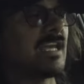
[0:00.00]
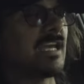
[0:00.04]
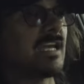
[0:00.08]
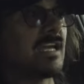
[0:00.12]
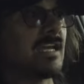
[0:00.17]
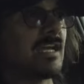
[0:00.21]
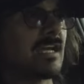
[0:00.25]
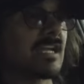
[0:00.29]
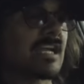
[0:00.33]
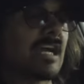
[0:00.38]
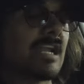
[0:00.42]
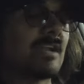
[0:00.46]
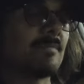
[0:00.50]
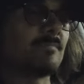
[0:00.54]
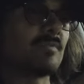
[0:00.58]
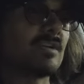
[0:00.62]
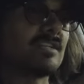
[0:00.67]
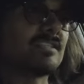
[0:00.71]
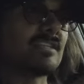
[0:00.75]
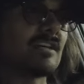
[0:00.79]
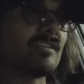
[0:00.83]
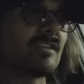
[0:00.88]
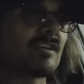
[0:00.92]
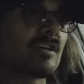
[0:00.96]
it, it kind of
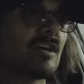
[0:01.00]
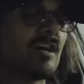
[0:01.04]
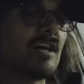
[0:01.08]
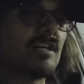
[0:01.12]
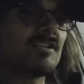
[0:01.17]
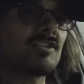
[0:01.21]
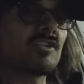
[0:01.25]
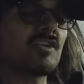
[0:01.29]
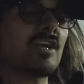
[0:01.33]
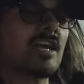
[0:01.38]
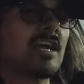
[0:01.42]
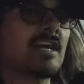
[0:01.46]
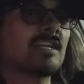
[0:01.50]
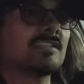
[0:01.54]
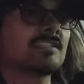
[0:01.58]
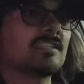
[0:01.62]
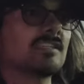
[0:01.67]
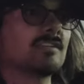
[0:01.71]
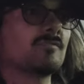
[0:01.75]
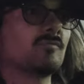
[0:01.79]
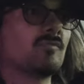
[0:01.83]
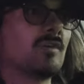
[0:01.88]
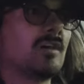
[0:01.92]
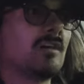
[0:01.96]
brings down the contrast
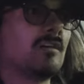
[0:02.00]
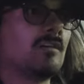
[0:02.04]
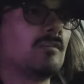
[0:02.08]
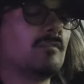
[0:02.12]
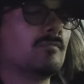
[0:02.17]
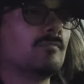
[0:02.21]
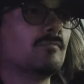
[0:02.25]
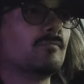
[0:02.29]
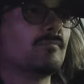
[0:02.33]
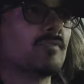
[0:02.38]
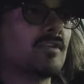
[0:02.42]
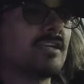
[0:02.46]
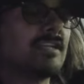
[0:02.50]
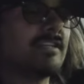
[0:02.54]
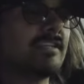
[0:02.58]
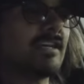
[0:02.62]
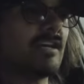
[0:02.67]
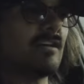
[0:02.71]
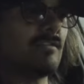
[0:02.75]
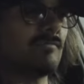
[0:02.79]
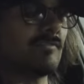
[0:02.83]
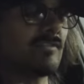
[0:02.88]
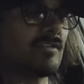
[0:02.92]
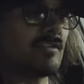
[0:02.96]
while bringing
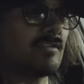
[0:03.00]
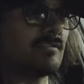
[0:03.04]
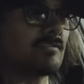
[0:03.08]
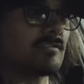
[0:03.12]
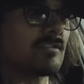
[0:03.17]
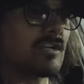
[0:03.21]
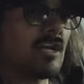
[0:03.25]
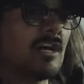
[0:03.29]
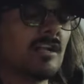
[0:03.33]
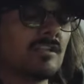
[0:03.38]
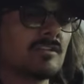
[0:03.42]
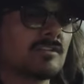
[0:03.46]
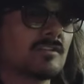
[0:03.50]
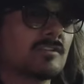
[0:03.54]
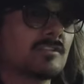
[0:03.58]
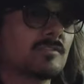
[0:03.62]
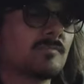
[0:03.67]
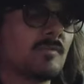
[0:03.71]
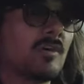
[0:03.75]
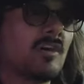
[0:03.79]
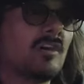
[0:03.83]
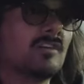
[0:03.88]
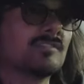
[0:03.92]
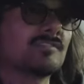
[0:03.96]
down the colors
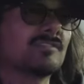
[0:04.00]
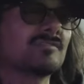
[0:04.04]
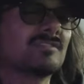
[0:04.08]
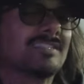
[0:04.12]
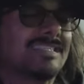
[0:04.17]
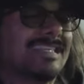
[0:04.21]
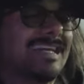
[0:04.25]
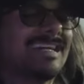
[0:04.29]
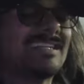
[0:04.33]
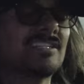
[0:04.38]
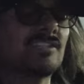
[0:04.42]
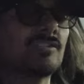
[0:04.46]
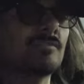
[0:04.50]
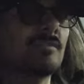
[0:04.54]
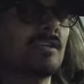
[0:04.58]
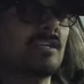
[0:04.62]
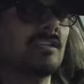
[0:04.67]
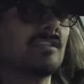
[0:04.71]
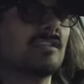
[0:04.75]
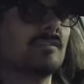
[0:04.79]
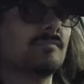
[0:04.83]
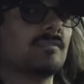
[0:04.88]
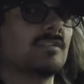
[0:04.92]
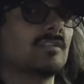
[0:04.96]
while also
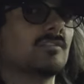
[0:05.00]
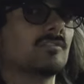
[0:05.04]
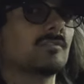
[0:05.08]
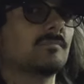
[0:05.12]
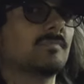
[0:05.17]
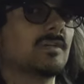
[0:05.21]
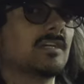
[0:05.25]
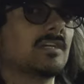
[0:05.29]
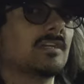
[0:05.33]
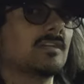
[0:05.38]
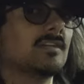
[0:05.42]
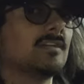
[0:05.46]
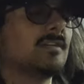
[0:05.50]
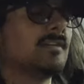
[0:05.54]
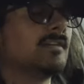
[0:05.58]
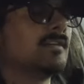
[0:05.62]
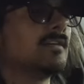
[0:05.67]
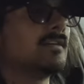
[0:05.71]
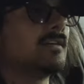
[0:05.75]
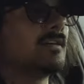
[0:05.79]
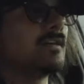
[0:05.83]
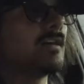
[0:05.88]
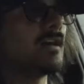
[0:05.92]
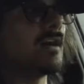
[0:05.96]
saturating them a little bit
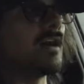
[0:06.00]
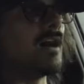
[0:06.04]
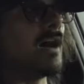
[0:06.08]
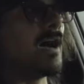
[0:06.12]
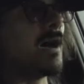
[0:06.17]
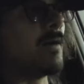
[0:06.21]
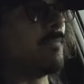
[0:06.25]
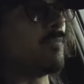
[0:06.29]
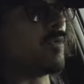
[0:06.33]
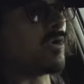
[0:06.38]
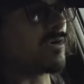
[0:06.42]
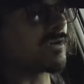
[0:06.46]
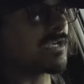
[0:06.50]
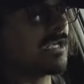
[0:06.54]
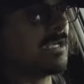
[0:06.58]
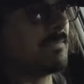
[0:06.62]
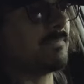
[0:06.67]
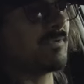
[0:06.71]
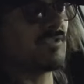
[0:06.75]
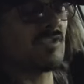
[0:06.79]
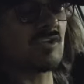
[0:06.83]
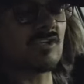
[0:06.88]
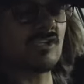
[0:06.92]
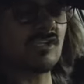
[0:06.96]
um, while
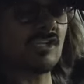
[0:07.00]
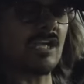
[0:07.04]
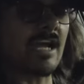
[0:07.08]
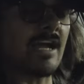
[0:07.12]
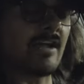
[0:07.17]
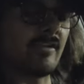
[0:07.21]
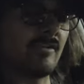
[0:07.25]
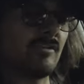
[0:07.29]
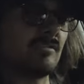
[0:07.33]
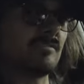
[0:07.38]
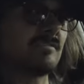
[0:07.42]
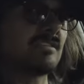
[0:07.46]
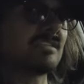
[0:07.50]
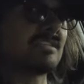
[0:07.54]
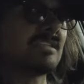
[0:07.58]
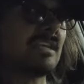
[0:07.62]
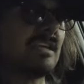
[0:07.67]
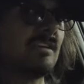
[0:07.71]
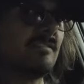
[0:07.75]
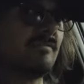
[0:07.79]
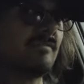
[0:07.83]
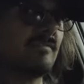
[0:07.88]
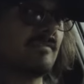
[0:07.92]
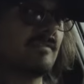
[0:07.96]
keeping the shadows
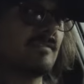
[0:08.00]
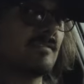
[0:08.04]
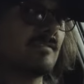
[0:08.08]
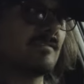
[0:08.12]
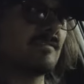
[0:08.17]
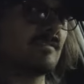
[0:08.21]
safe.